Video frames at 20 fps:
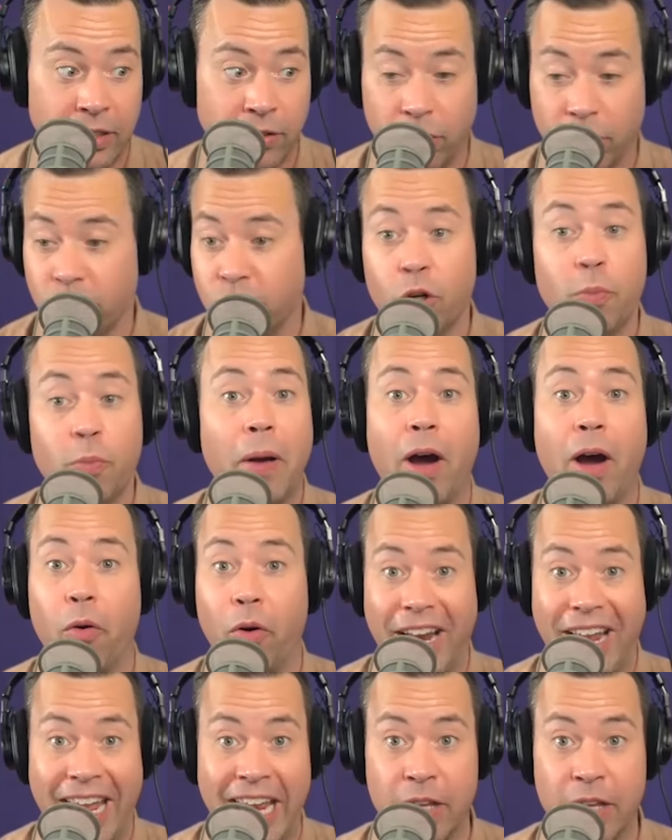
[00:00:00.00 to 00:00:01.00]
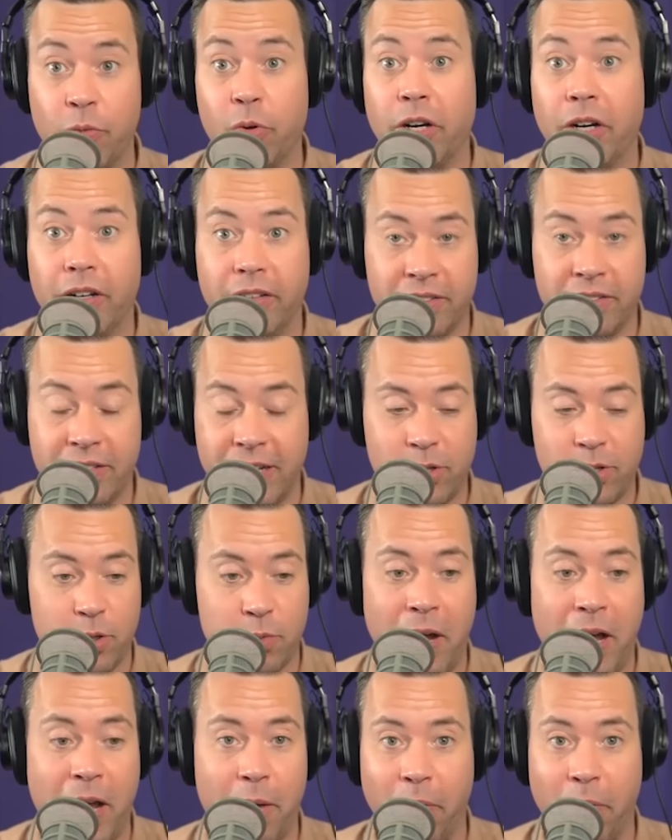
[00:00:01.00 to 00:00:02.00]
There's no power anywhere. It's not just
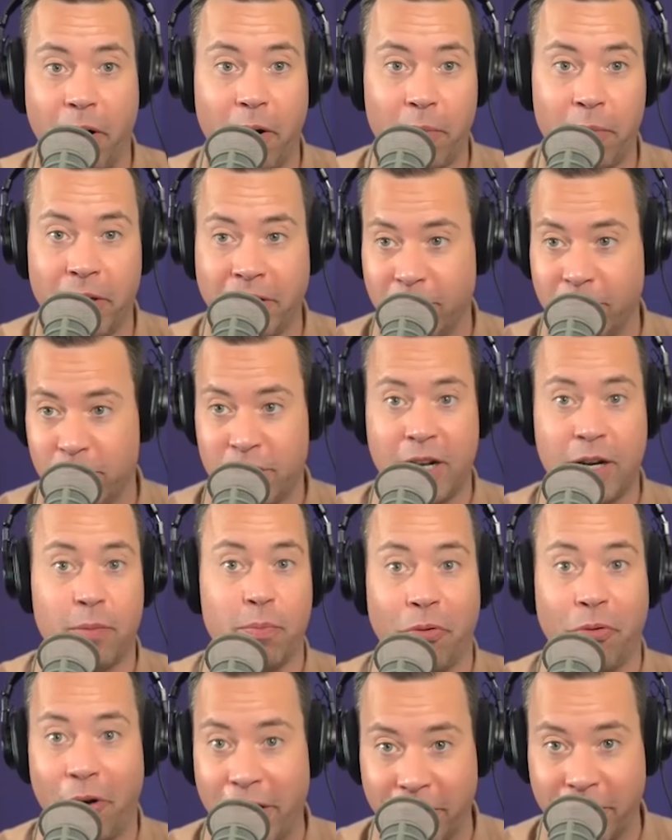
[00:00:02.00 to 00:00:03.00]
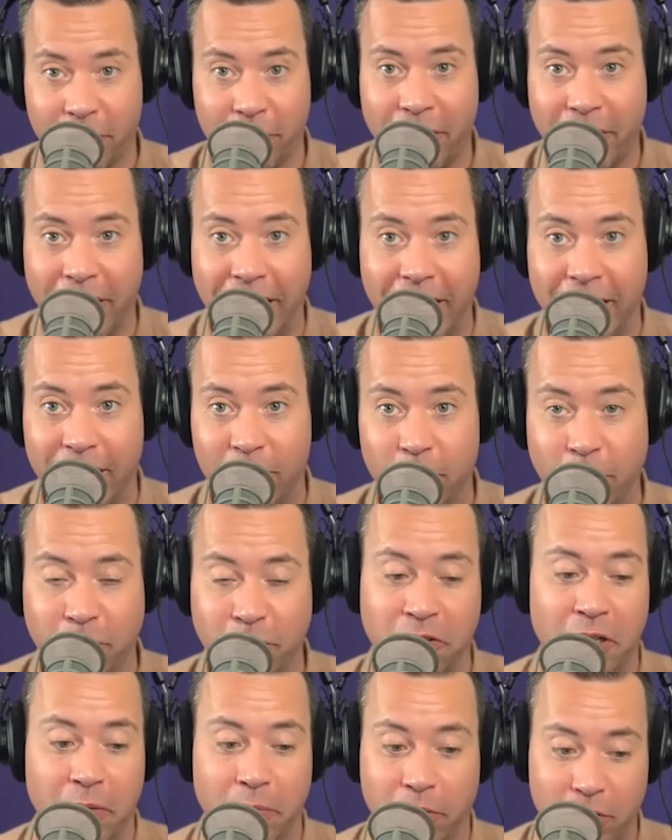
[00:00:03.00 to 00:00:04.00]
my apartment. There's not a breaker that I got to go
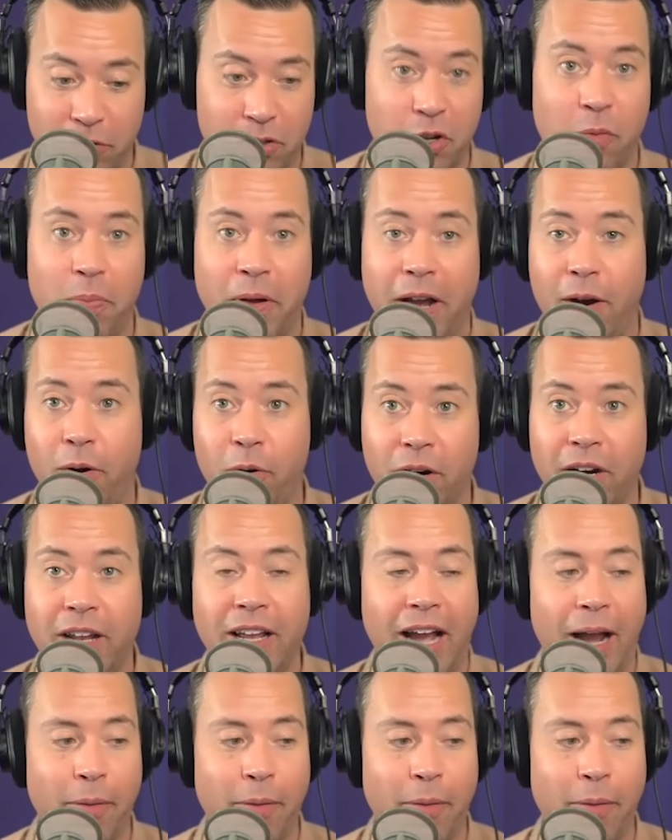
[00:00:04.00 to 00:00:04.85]
flip. There's no power.